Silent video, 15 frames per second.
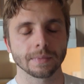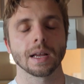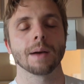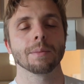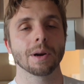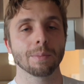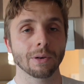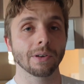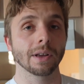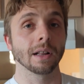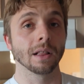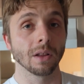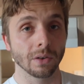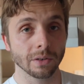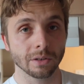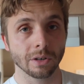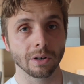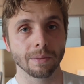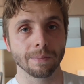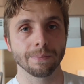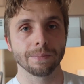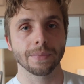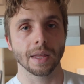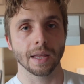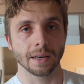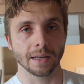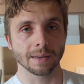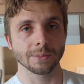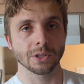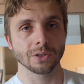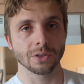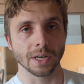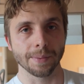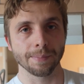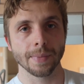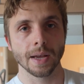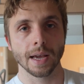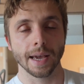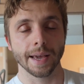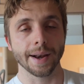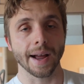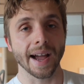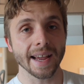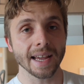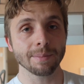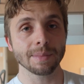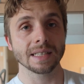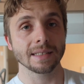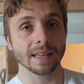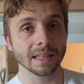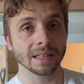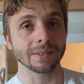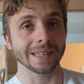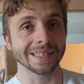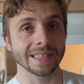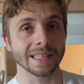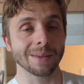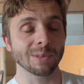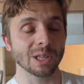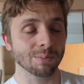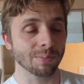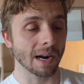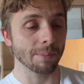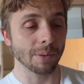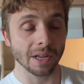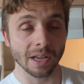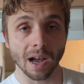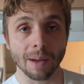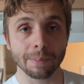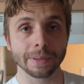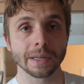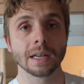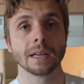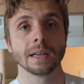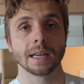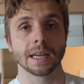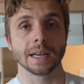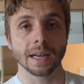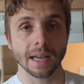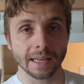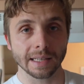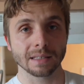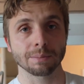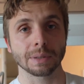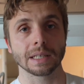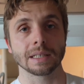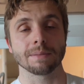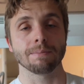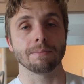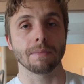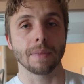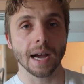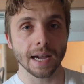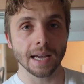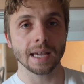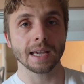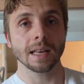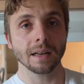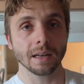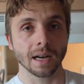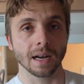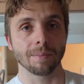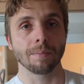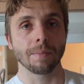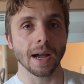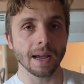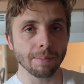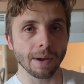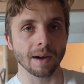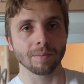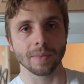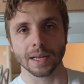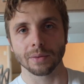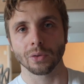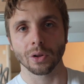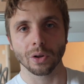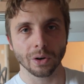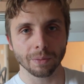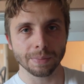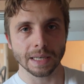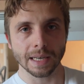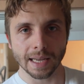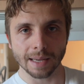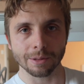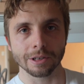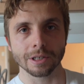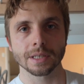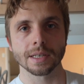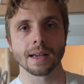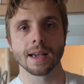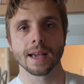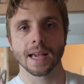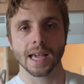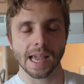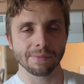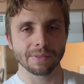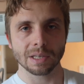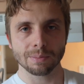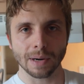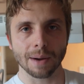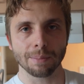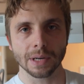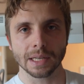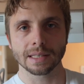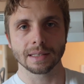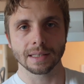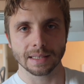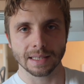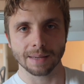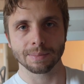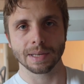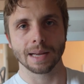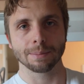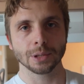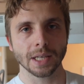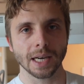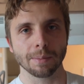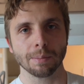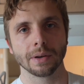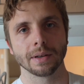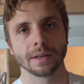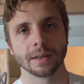I'm going to provide a long-term income stream, and I am incentivized to keep this property up and nice because my income, my bottom line will be damaged if this property isn't in tip-top shape.